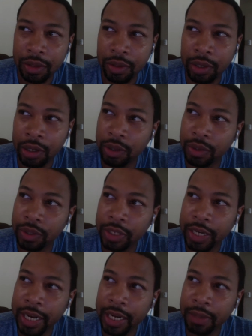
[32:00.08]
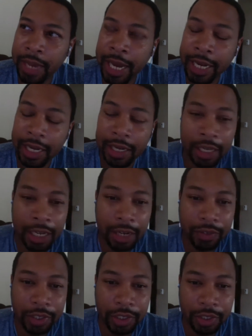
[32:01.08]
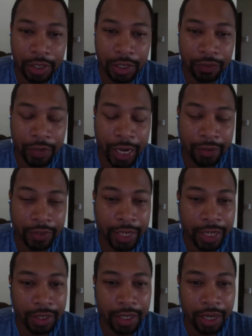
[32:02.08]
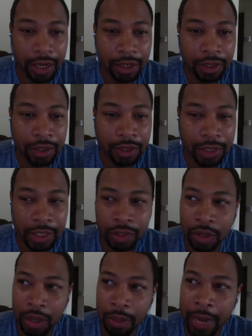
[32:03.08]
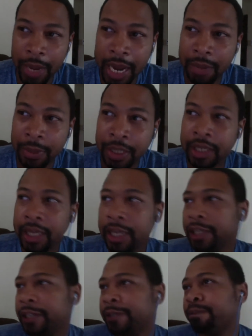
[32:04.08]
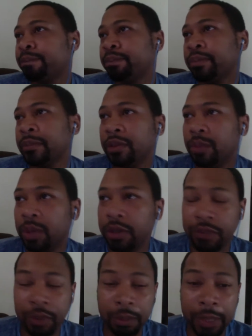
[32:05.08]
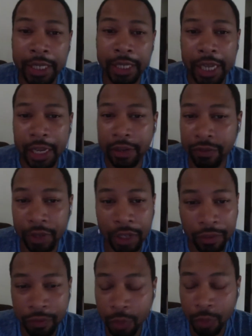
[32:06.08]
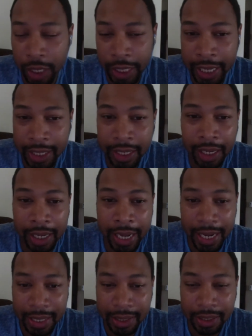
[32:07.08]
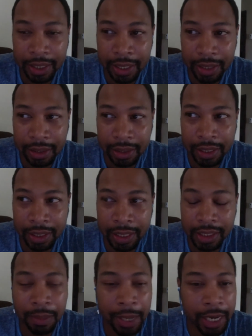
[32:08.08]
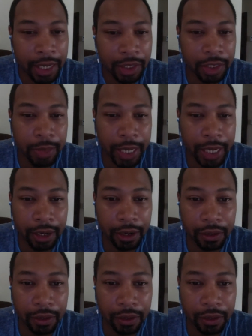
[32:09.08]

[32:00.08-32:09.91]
oh snap, I can leverage this five thousand dollars is gonna buy me a well for me, if a forty thousand dollar asset that somebody else is paying off.